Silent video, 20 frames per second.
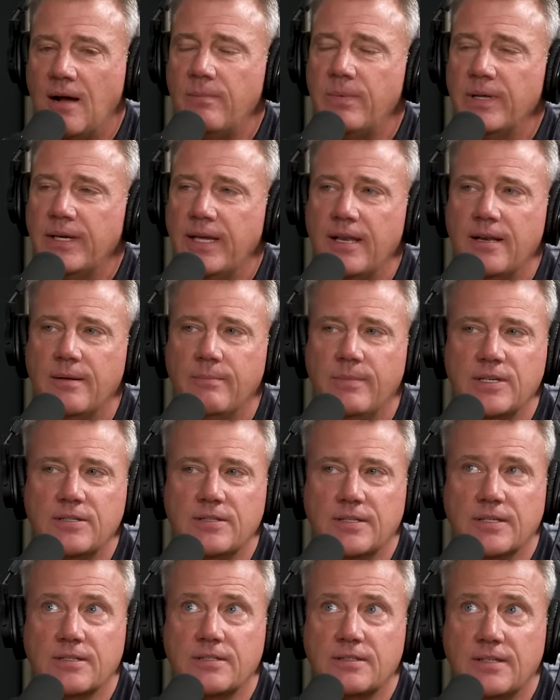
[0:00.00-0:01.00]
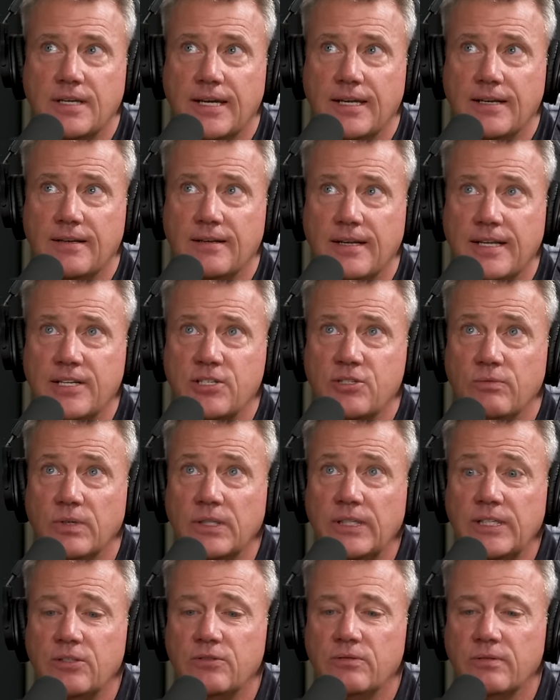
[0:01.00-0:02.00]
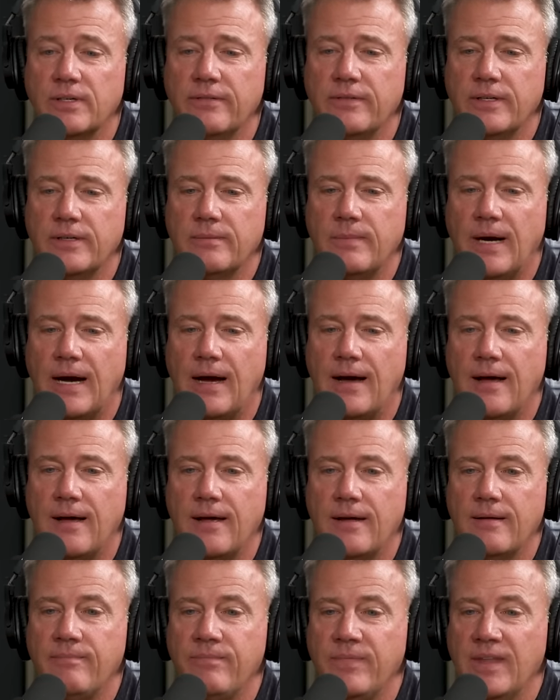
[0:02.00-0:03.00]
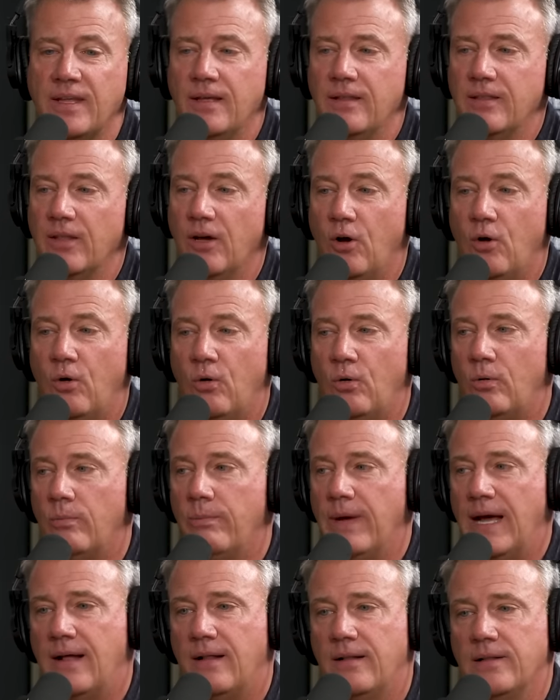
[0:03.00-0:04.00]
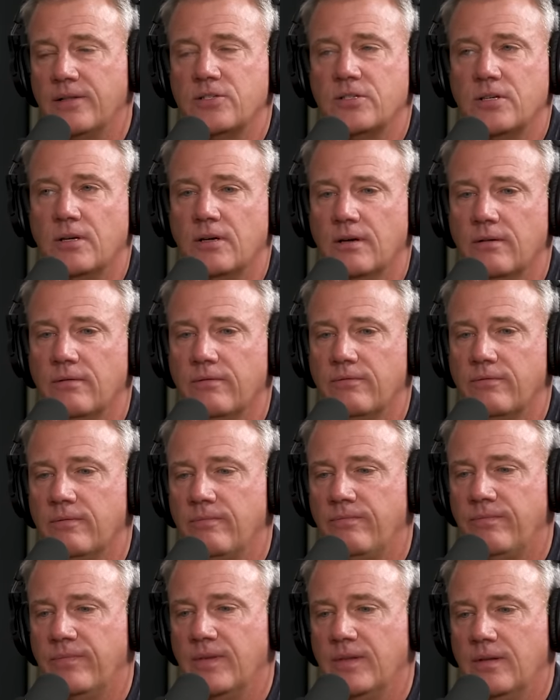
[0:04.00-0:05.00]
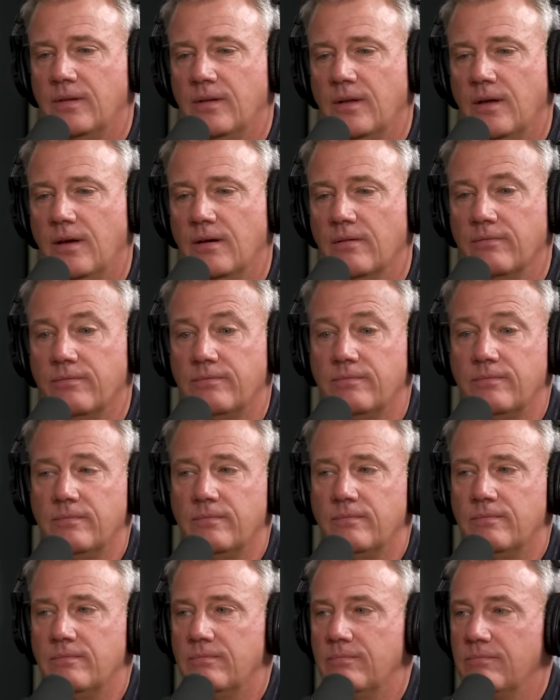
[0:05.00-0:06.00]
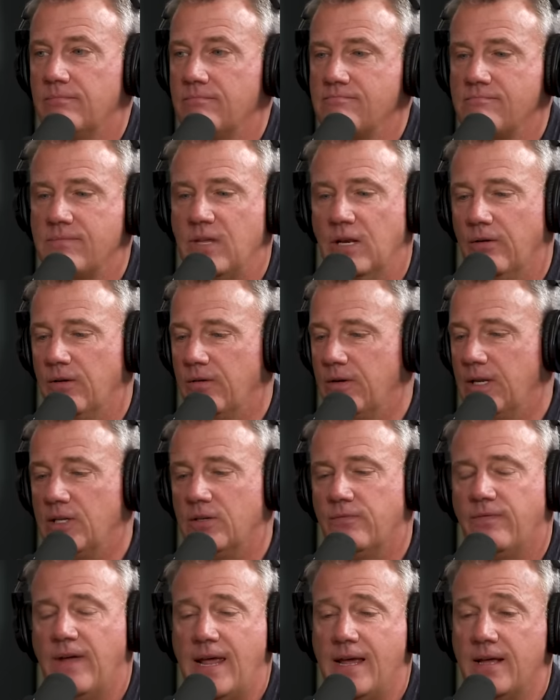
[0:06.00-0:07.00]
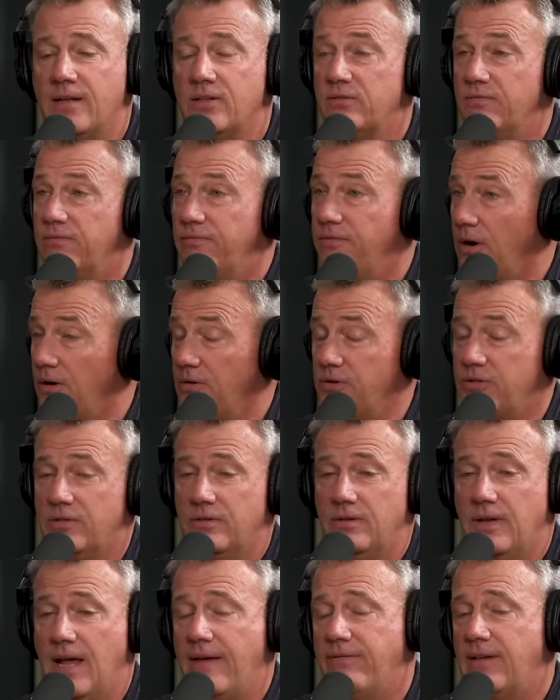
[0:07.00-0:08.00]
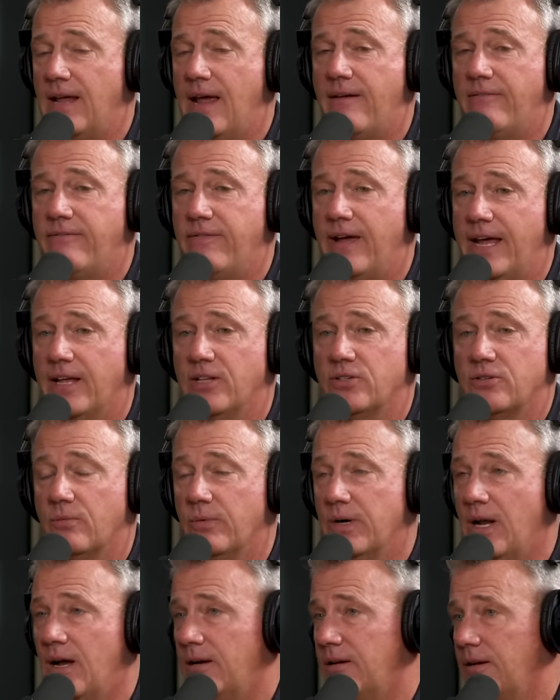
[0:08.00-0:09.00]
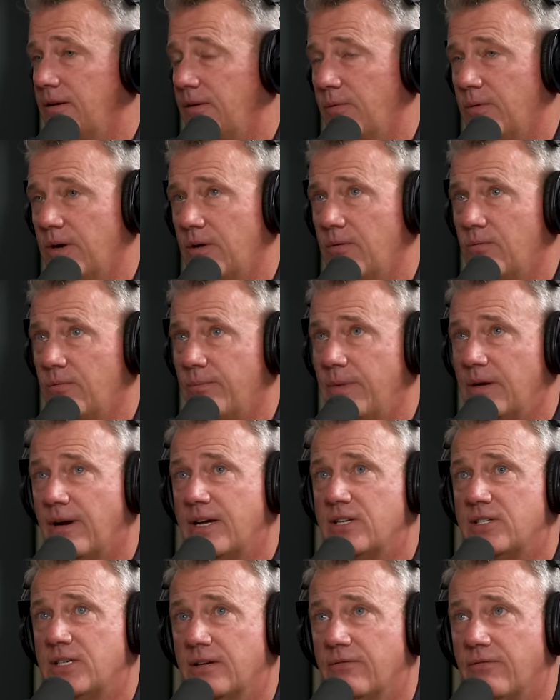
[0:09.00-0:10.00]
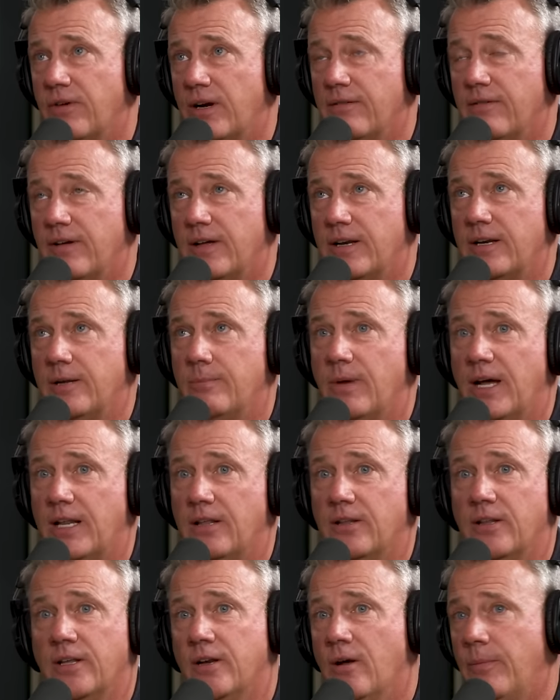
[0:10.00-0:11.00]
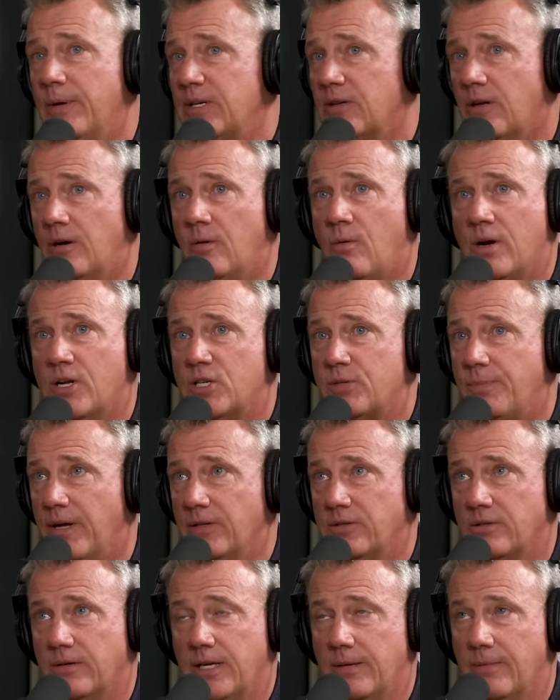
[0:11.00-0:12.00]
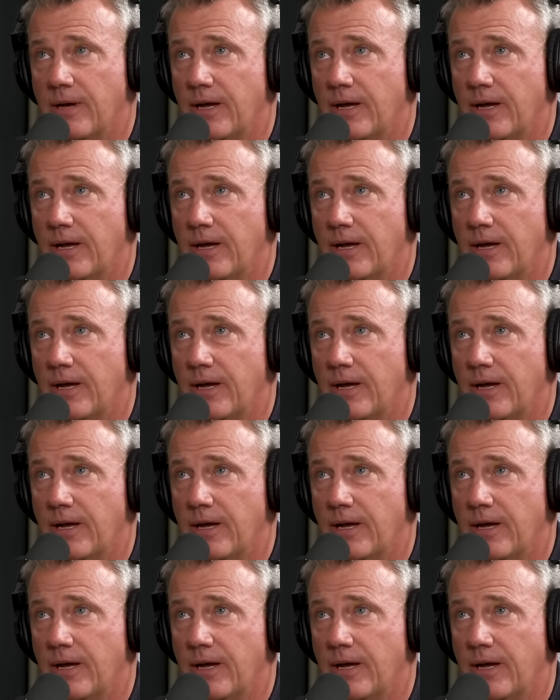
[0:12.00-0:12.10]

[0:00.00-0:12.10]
complicated business, and it's really driven by the whole balance of you know, you need fans first. You have to have fans, or we won't be racing in front of anybody. Then nobody's going to want to sponsor